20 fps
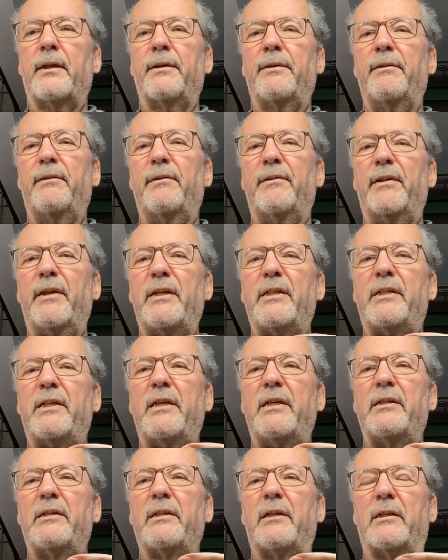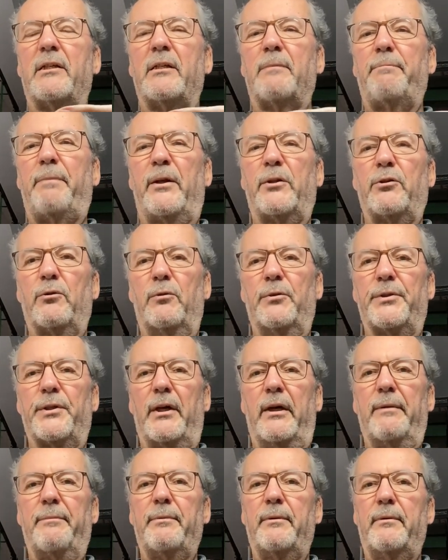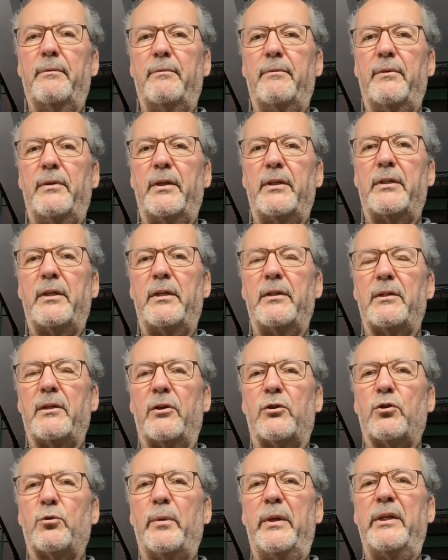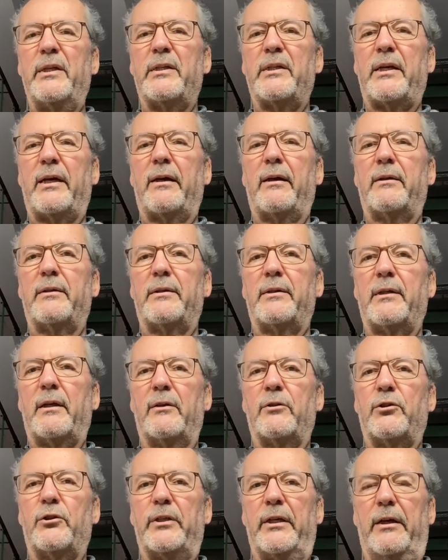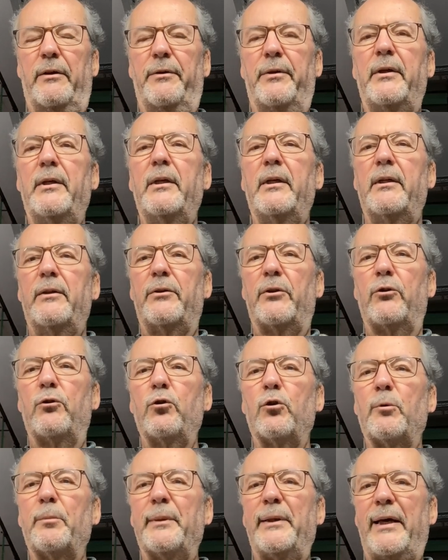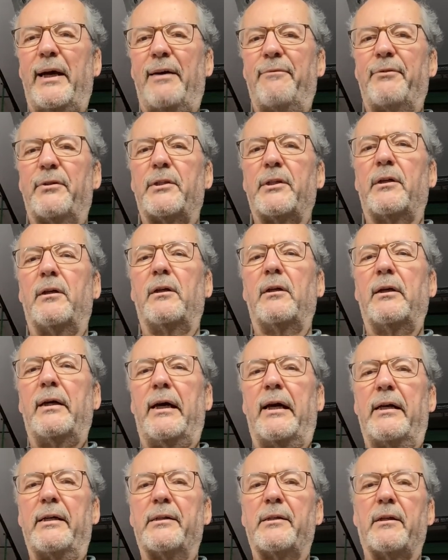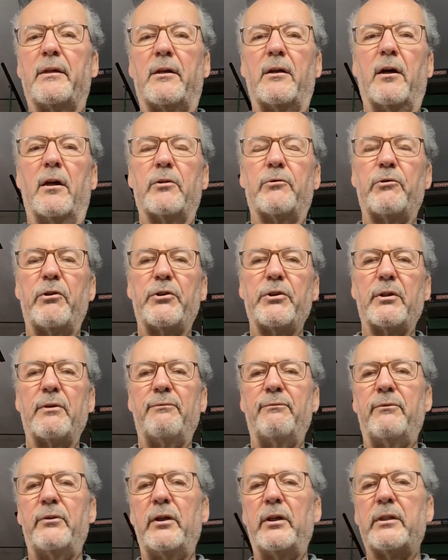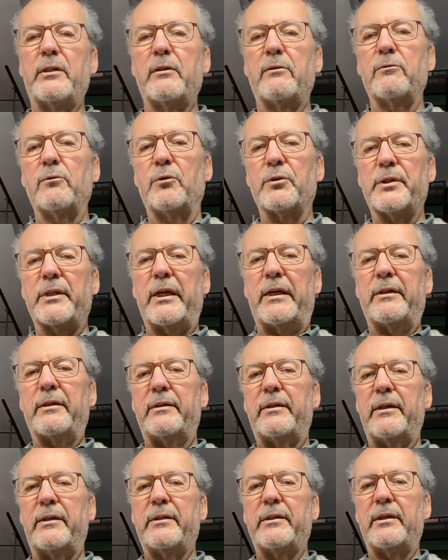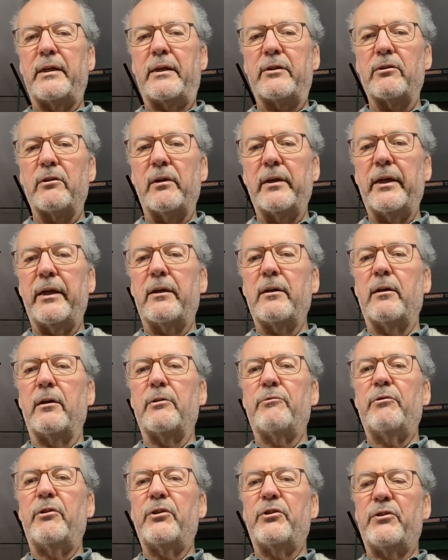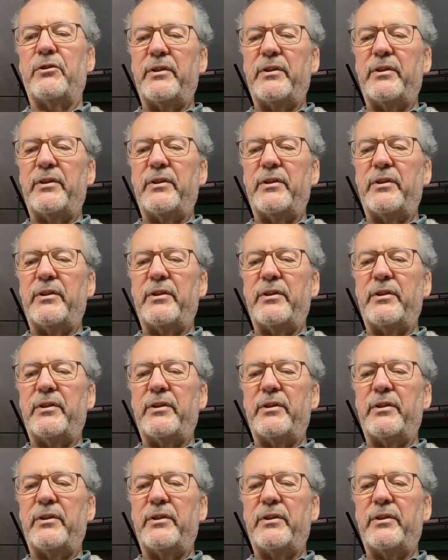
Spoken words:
This is a special type. This is a twin tank touchdown. The normal avatar has a cartridge converter or standard international ink cartridge.